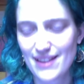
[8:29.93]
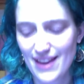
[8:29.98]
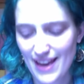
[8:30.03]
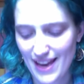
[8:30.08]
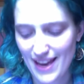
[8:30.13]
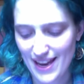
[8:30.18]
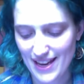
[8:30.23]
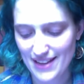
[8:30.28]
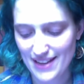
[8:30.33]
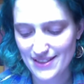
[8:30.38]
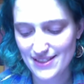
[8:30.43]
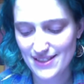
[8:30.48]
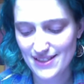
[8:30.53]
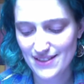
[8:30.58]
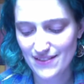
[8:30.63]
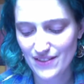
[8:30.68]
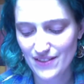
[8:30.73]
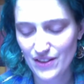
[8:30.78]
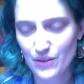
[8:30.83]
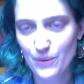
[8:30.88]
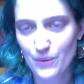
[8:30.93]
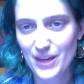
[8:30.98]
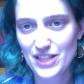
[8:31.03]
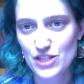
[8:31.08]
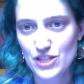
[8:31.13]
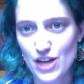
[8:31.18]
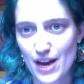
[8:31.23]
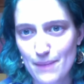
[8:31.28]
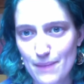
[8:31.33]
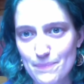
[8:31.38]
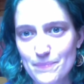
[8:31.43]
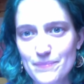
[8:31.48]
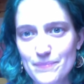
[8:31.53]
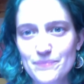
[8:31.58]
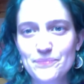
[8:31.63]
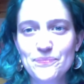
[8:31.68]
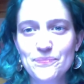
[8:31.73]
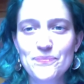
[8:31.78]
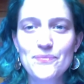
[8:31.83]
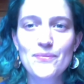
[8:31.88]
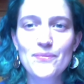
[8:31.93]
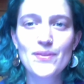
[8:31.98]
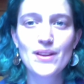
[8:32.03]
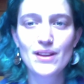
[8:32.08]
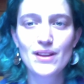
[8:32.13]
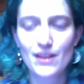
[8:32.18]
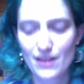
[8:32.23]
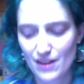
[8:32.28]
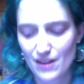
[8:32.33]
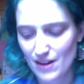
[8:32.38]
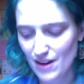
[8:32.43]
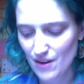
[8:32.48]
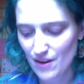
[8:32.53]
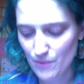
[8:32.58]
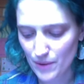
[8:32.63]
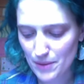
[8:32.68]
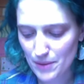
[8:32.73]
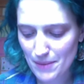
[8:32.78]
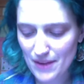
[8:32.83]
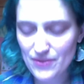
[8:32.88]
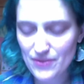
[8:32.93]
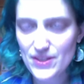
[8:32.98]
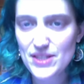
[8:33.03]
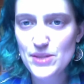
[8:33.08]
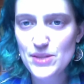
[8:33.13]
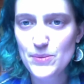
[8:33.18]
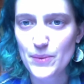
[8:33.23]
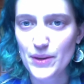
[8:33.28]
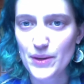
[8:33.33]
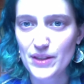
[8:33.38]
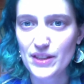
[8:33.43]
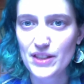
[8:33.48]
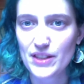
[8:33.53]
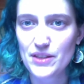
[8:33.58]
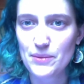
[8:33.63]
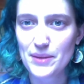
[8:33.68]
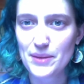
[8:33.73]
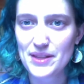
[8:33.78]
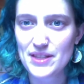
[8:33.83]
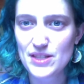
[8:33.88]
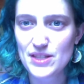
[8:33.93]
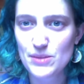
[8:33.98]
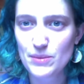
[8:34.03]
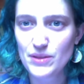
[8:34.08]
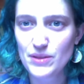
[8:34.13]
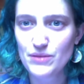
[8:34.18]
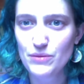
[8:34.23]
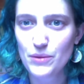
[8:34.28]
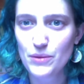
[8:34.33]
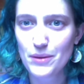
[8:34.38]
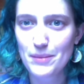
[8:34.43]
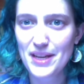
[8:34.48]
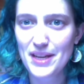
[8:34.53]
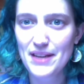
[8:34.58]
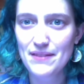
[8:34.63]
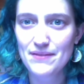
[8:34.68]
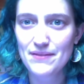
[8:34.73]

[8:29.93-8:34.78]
hate. Great job. What about this word? Can you read this word for me?